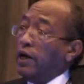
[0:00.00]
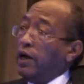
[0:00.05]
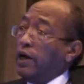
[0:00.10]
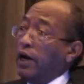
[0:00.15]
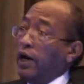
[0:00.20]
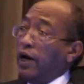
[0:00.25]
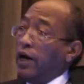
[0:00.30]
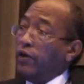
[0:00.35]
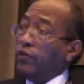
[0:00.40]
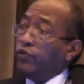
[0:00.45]

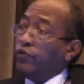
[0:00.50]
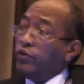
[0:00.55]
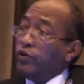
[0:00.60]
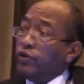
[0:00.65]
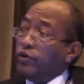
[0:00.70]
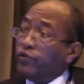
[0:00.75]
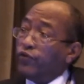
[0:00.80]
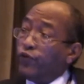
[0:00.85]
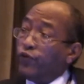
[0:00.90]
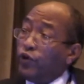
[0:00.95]
and the
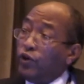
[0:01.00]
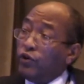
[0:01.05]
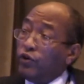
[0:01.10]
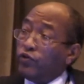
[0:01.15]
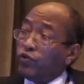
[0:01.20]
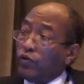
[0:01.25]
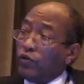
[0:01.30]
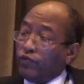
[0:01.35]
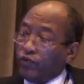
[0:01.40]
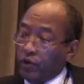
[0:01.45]

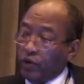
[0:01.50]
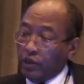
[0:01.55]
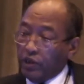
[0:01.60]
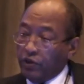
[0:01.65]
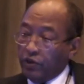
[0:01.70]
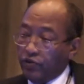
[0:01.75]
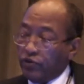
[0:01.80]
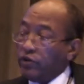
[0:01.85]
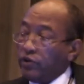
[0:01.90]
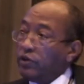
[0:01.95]
spheres of
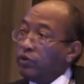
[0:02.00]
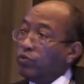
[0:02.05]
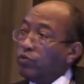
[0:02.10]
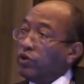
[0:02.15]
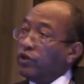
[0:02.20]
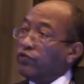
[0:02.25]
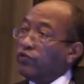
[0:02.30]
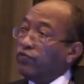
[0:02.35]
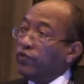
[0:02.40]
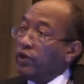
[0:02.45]
knowledge
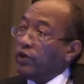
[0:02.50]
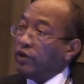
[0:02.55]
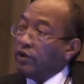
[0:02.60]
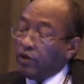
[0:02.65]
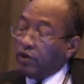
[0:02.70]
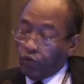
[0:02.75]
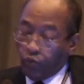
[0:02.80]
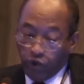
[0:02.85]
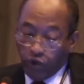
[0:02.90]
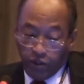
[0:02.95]
was
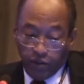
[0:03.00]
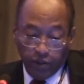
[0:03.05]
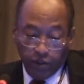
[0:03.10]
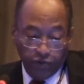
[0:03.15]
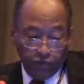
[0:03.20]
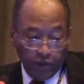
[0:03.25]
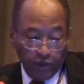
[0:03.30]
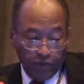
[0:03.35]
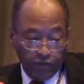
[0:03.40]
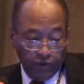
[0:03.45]
very
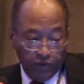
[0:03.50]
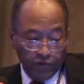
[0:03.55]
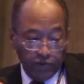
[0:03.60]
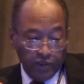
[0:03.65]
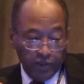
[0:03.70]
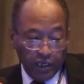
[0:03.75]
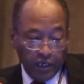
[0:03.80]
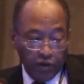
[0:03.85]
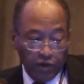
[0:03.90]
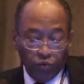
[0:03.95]
witnessed after the
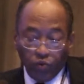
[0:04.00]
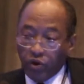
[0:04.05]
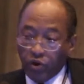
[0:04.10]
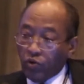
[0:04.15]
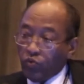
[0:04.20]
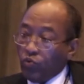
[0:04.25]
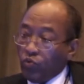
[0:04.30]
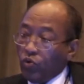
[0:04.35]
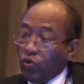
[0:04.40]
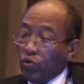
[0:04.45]
Second World
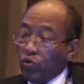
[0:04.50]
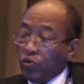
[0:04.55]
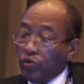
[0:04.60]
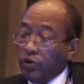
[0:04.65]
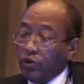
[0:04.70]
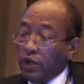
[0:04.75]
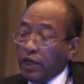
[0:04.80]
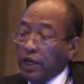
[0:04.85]
War.